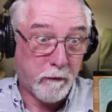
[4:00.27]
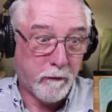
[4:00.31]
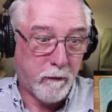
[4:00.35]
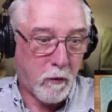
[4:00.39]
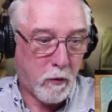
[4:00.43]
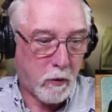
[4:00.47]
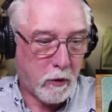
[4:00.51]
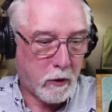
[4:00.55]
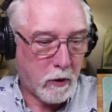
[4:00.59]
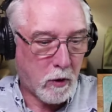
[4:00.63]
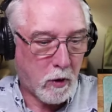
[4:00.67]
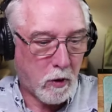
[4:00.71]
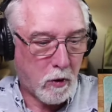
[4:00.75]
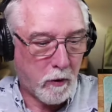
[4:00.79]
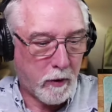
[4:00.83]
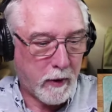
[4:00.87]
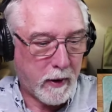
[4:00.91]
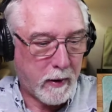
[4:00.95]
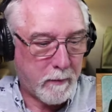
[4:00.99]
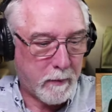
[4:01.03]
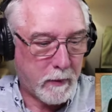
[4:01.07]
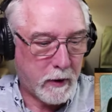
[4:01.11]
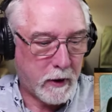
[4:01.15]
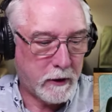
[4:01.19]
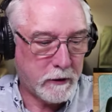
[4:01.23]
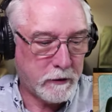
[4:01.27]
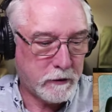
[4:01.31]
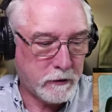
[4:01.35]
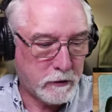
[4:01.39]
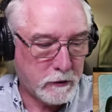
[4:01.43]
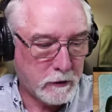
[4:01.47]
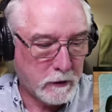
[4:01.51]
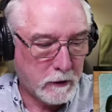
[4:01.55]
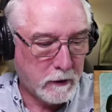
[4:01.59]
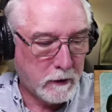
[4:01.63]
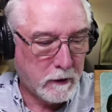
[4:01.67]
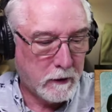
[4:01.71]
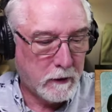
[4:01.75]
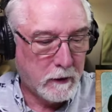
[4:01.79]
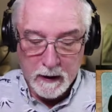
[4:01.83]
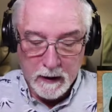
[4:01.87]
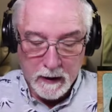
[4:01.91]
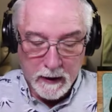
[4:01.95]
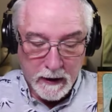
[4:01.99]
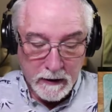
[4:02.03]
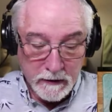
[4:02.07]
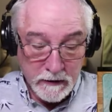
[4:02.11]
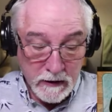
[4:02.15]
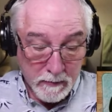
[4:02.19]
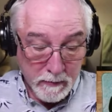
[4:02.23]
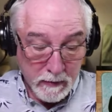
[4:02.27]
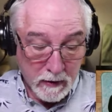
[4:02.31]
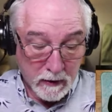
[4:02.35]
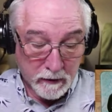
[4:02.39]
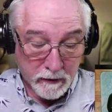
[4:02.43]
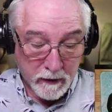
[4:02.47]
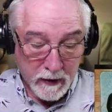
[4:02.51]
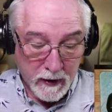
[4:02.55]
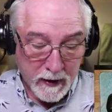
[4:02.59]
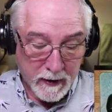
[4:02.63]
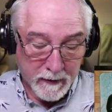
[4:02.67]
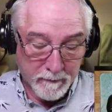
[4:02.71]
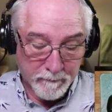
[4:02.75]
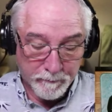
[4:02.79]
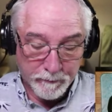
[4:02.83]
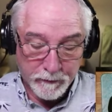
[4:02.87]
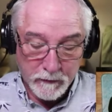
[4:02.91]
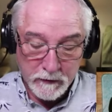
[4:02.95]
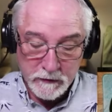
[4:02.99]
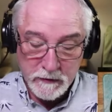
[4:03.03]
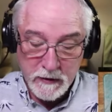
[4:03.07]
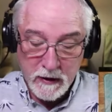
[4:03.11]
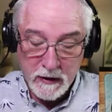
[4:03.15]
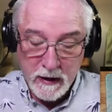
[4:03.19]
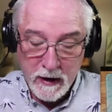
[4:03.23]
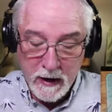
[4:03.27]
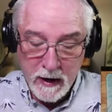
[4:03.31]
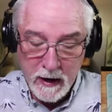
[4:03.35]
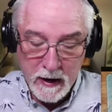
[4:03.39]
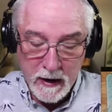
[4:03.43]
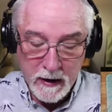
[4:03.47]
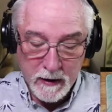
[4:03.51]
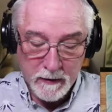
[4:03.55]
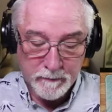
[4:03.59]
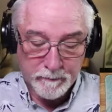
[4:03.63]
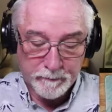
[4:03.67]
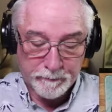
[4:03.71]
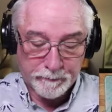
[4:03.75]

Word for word: for it all that much. He sent me a thing saying, hey,